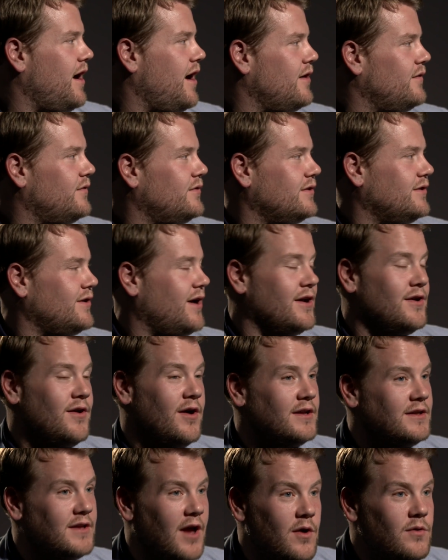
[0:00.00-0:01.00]
over the, and
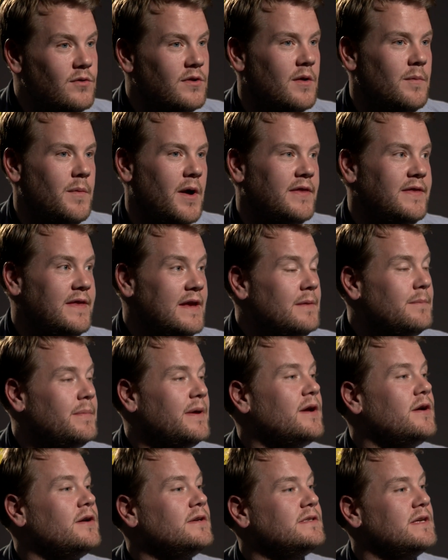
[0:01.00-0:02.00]
I don't know, but I think
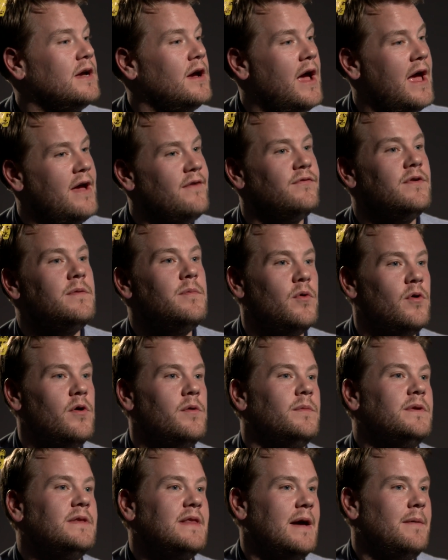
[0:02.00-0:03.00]
because at every point
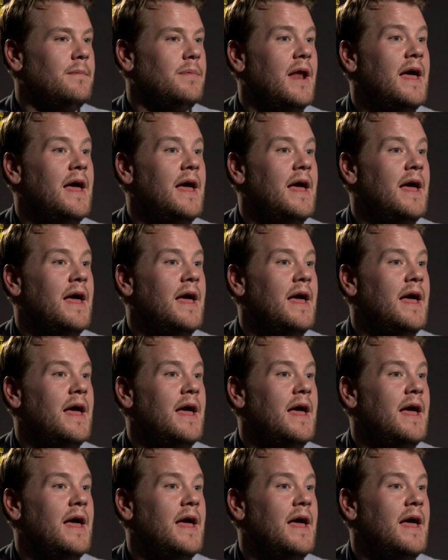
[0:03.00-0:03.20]
with that